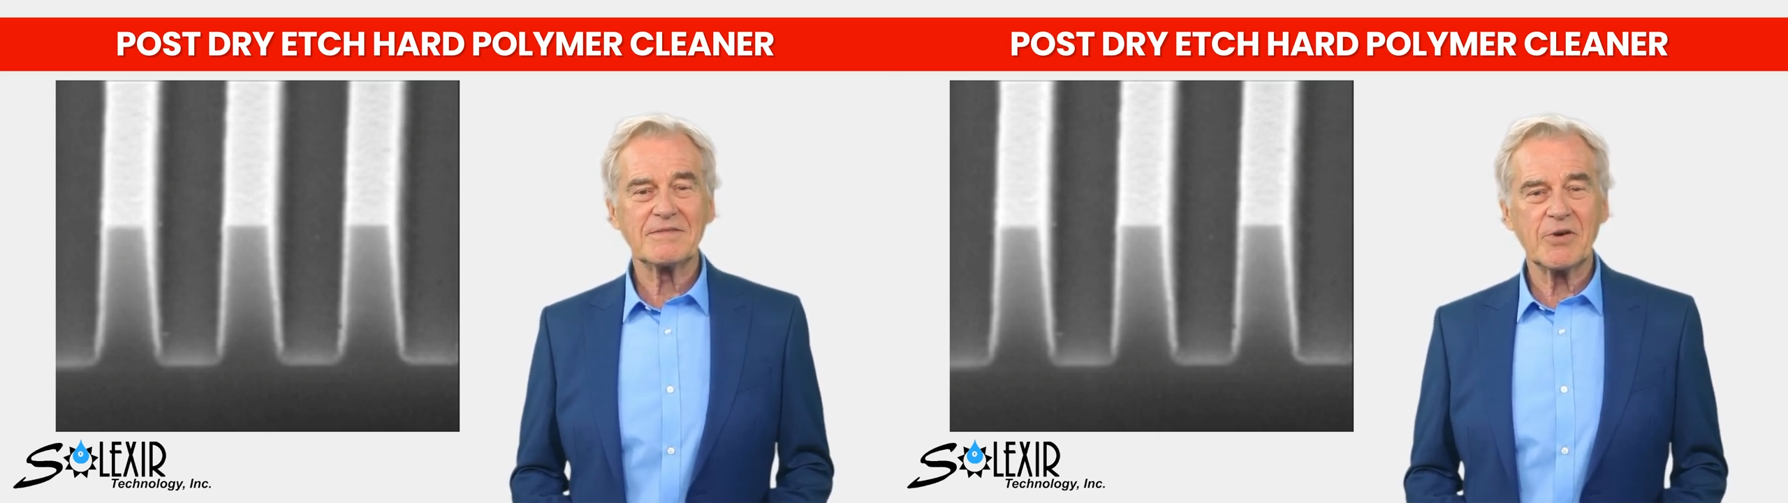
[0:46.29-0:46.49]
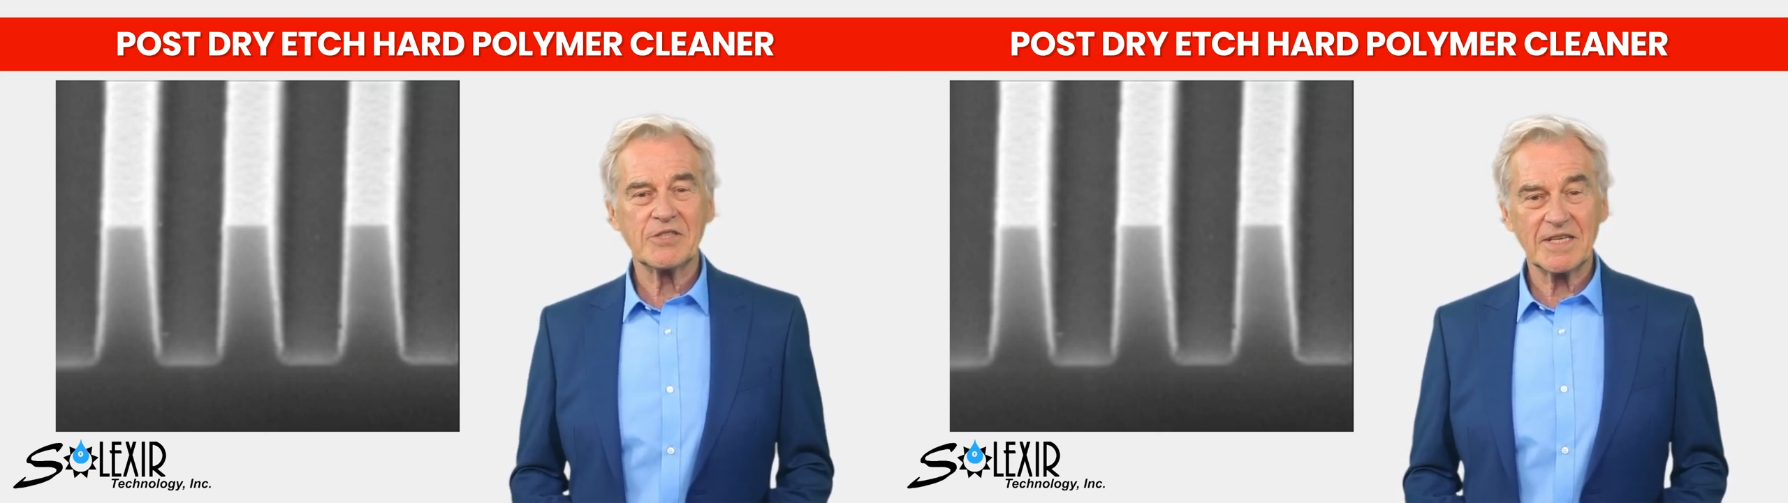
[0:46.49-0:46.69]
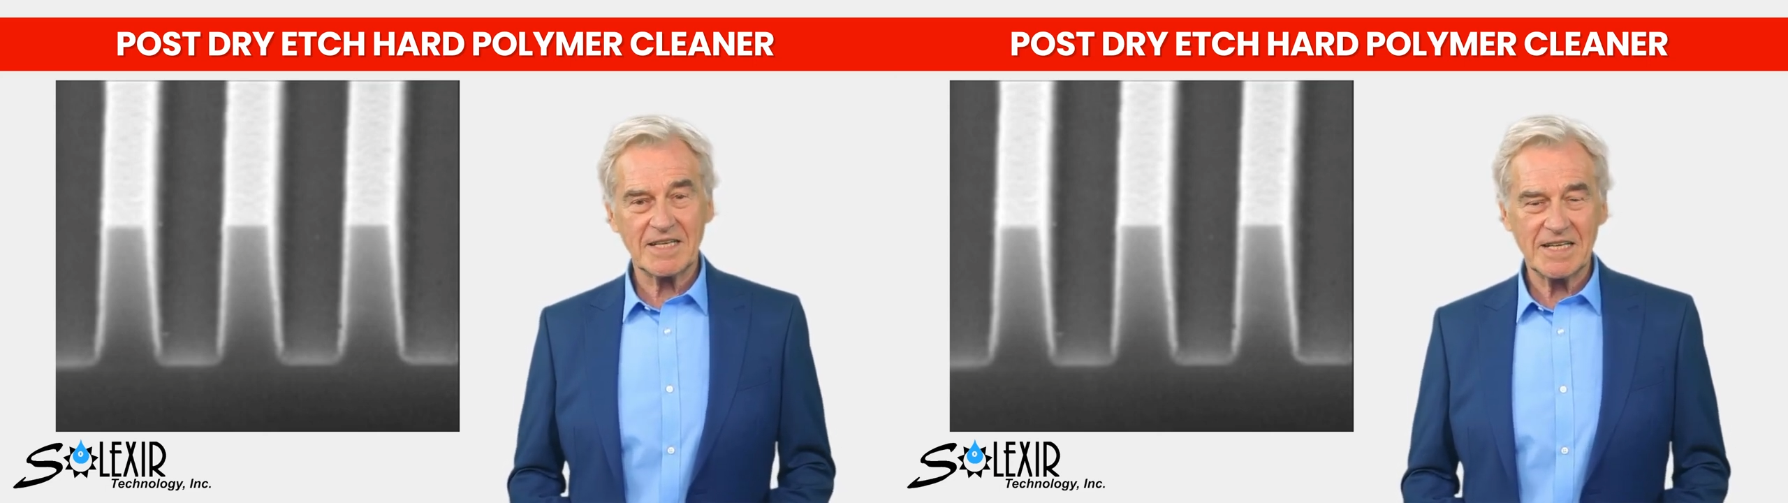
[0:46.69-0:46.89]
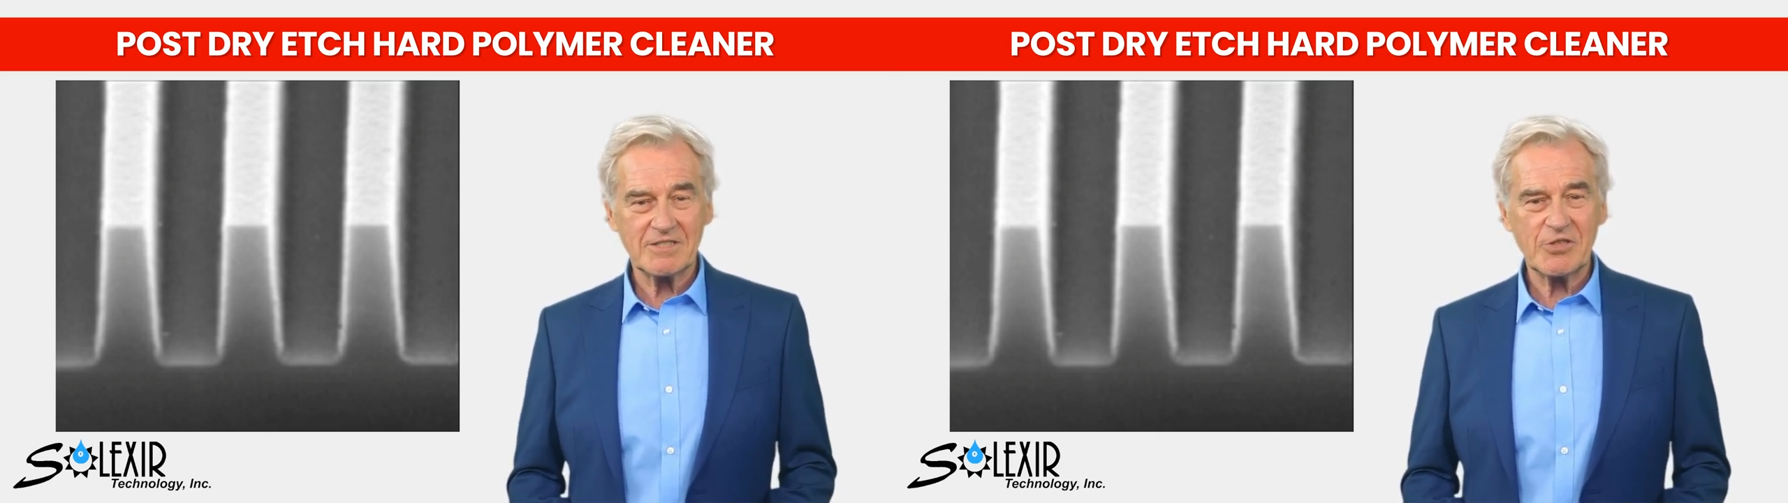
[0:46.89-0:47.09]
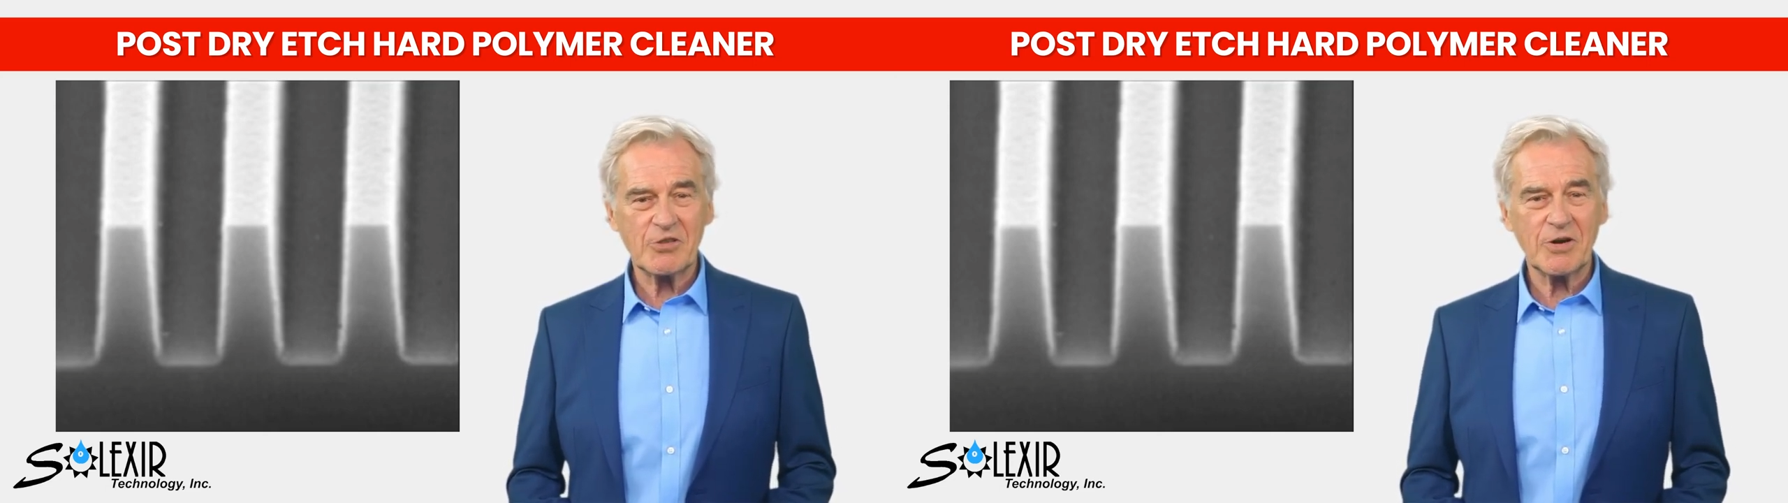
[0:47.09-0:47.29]
which can
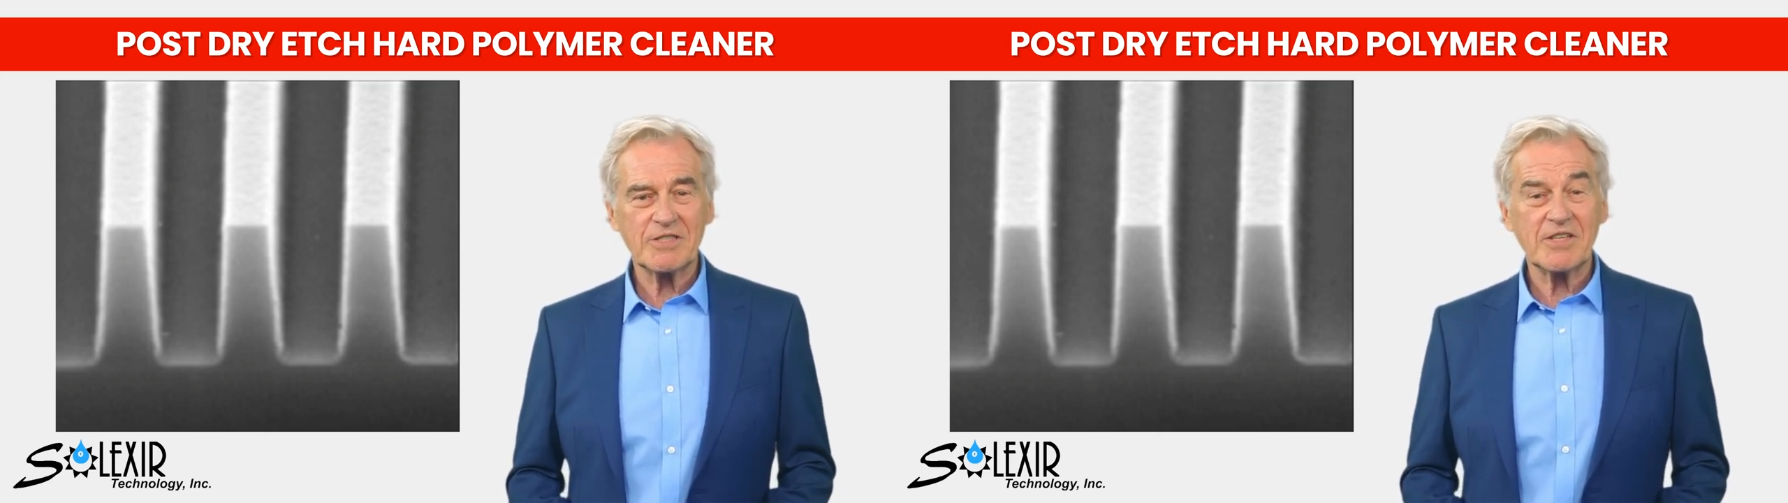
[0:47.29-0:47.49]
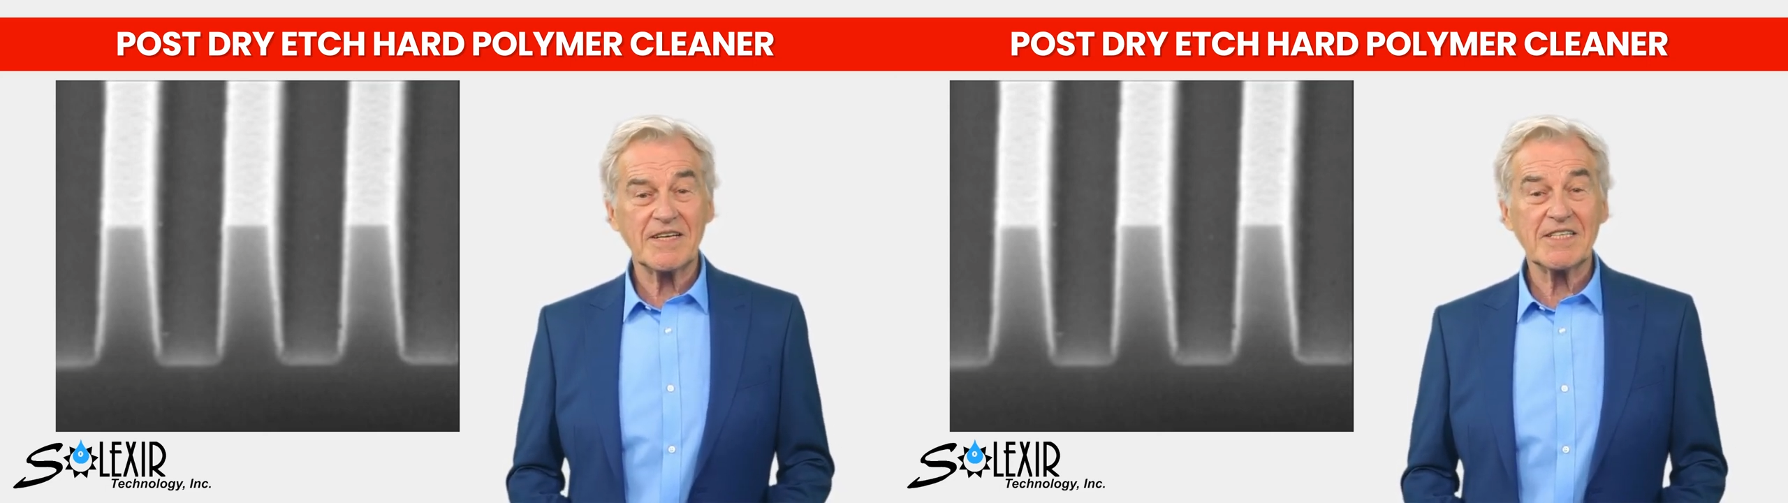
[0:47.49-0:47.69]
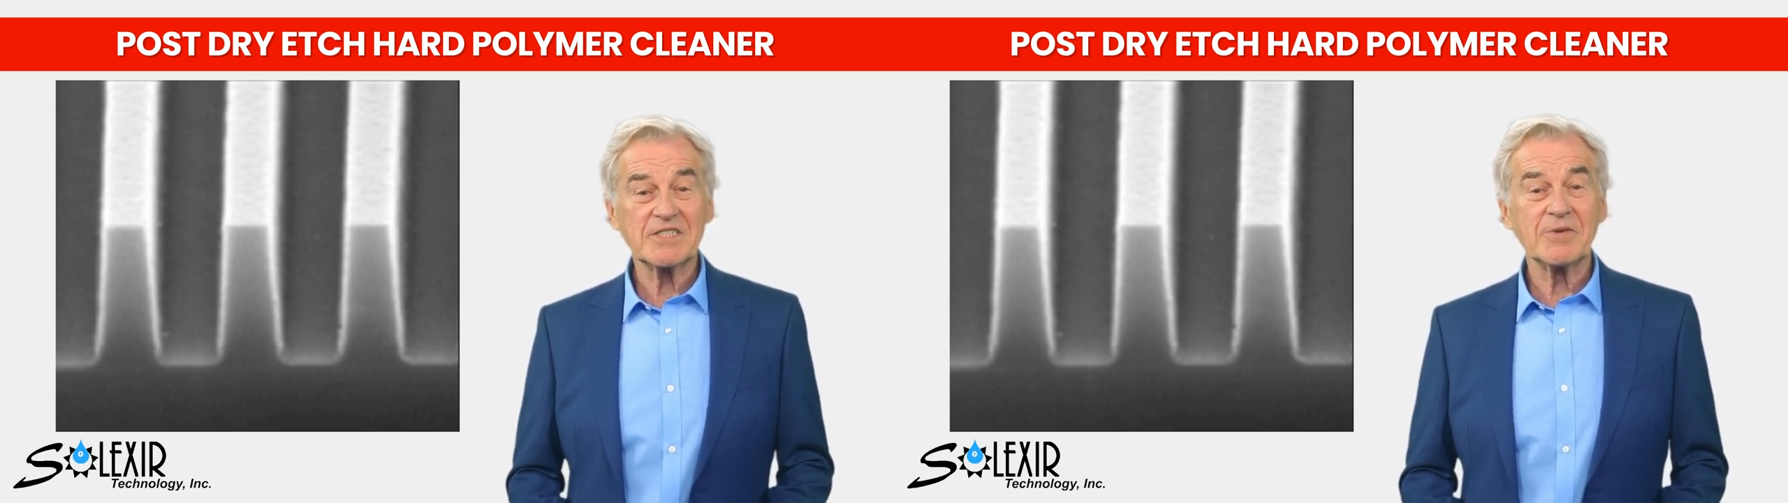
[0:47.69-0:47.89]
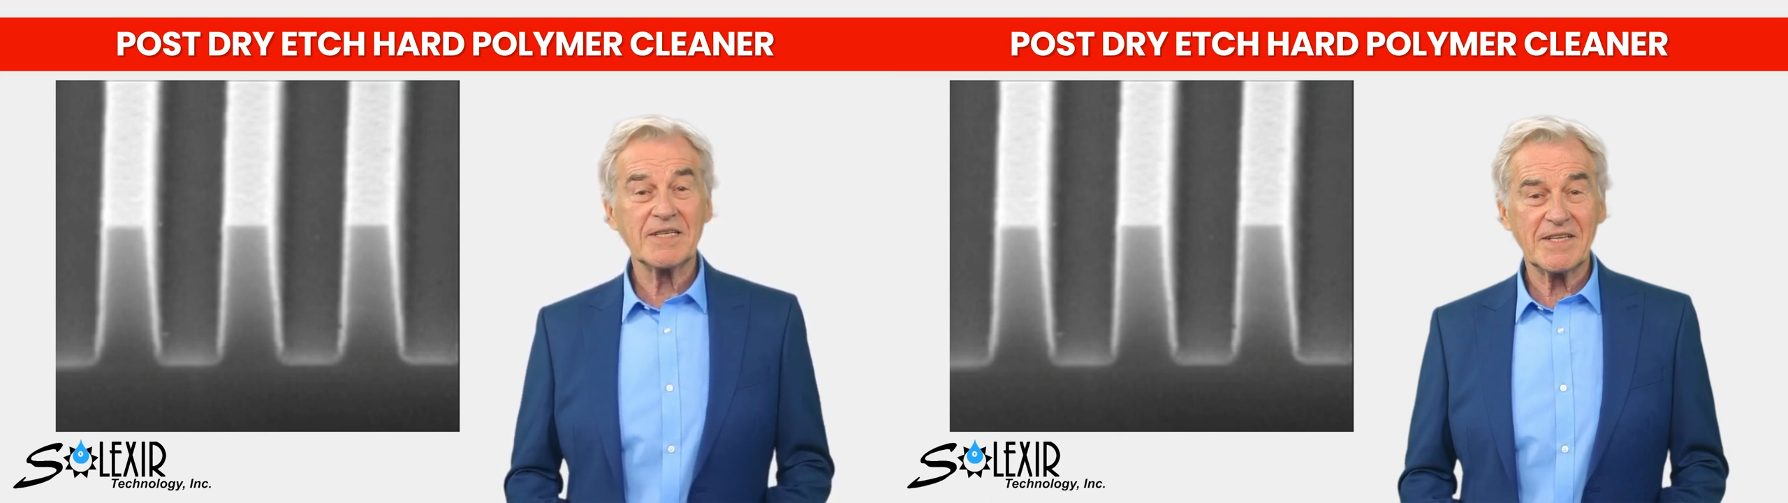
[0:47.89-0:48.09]
lead to short circuits among